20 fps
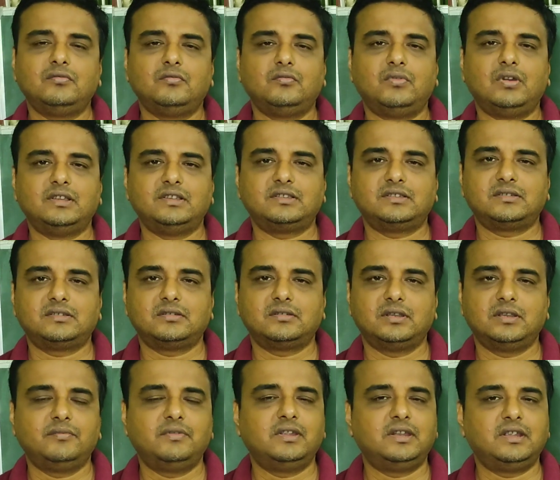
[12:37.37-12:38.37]
was
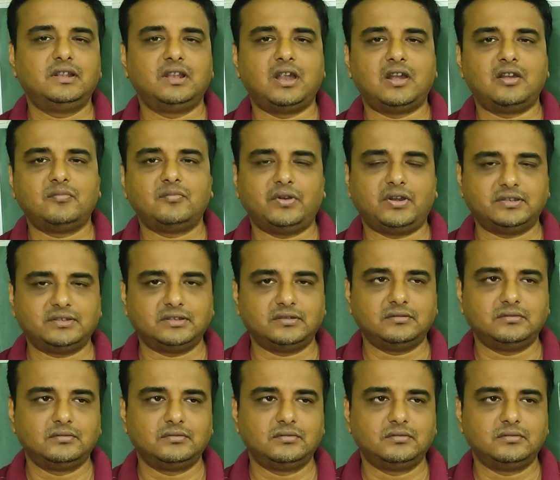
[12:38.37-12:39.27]
a very learned person.